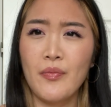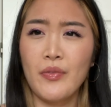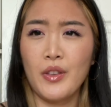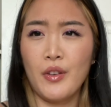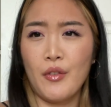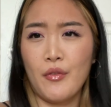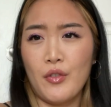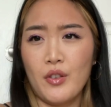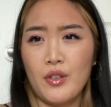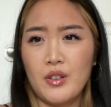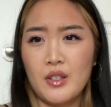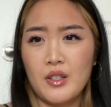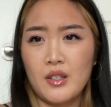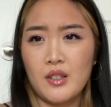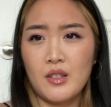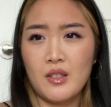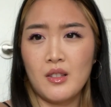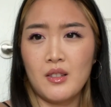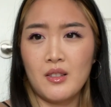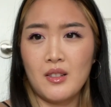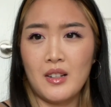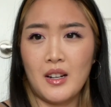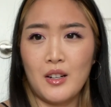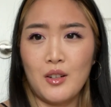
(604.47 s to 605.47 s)
for this
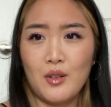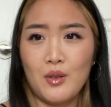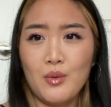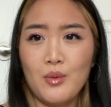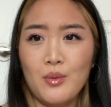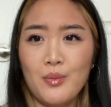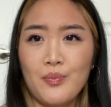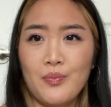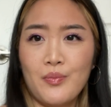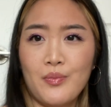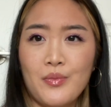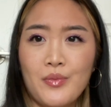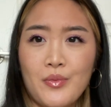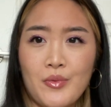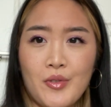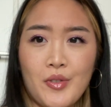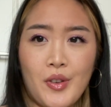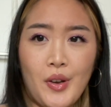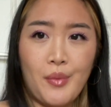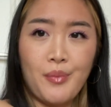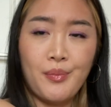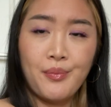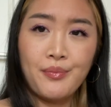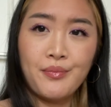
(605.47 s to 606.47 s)
tattoo.
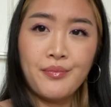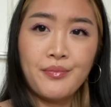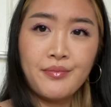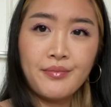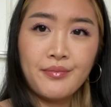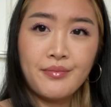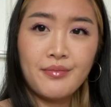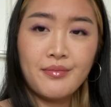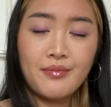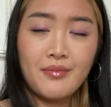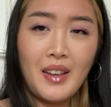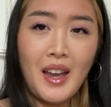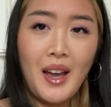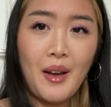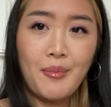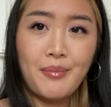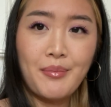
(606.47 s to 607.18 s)
So yeah.